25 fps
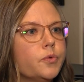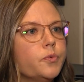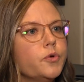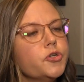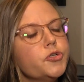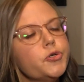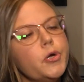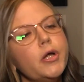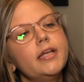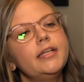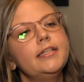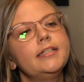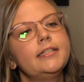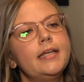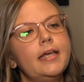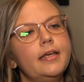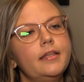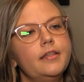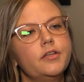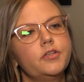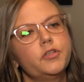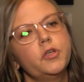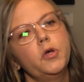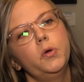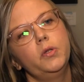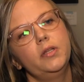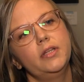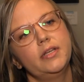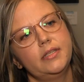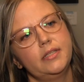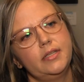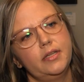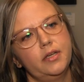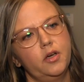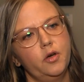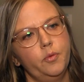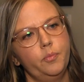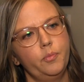So we're trying to take this
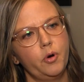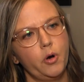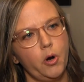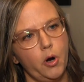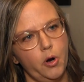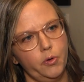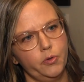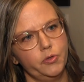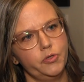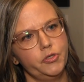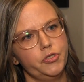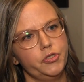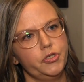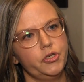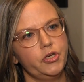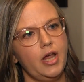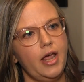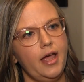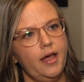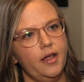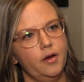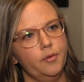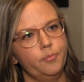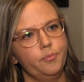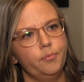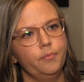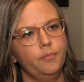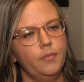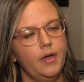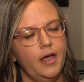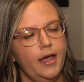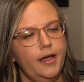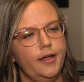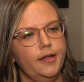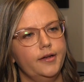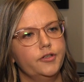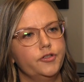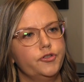holistic approach at a,
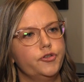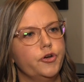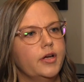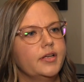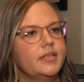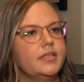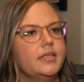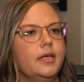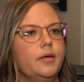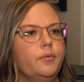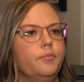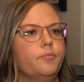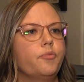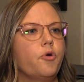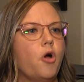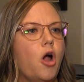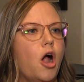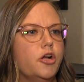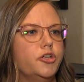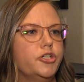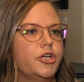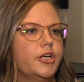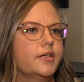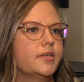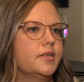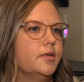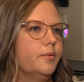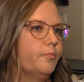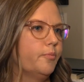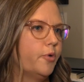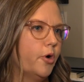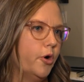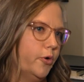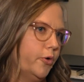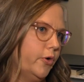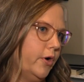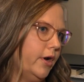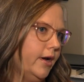at addressing projects and
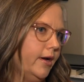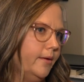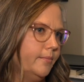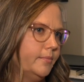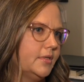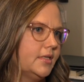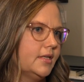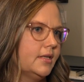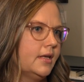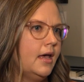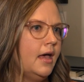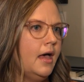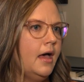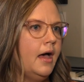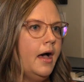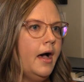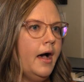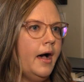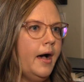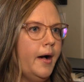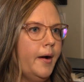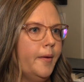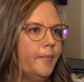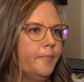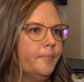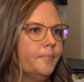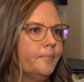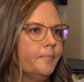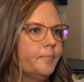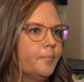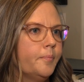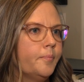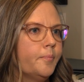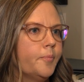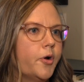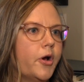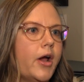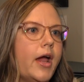programs. Um,
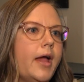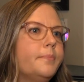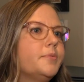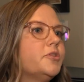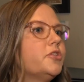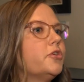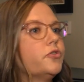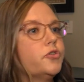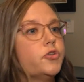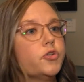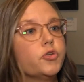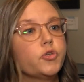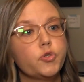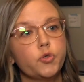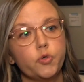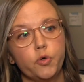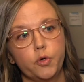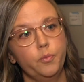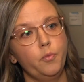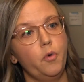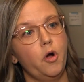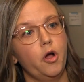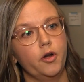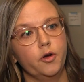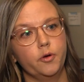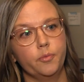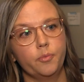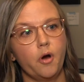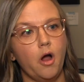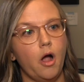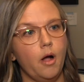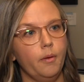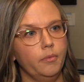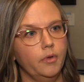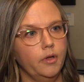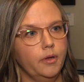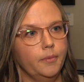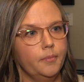perhaps there's a stormwater
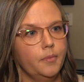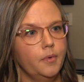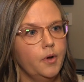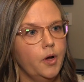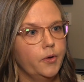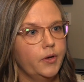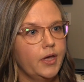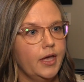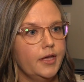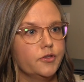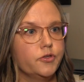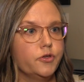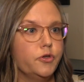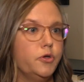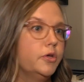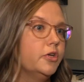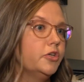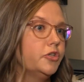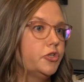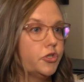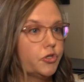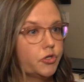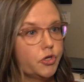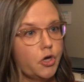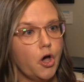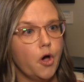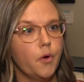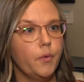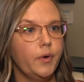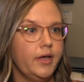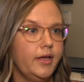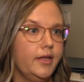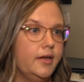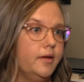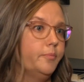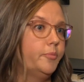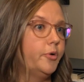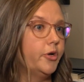problem. Okay, so you can just go
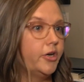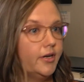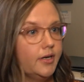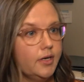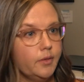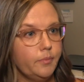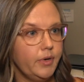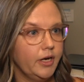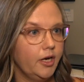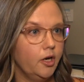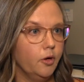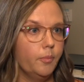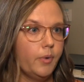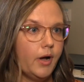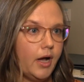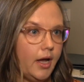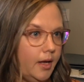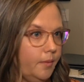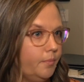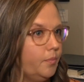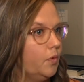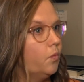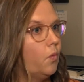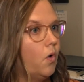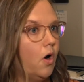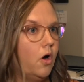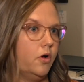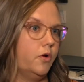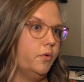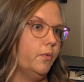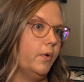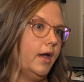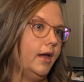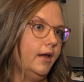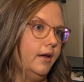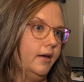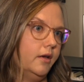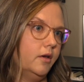in and put in a bigger pipe and walk
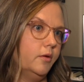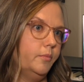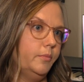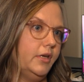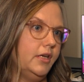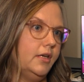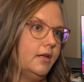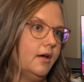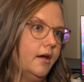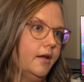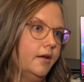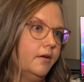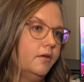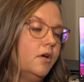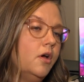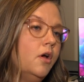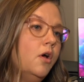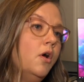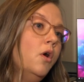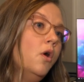away, and it could be done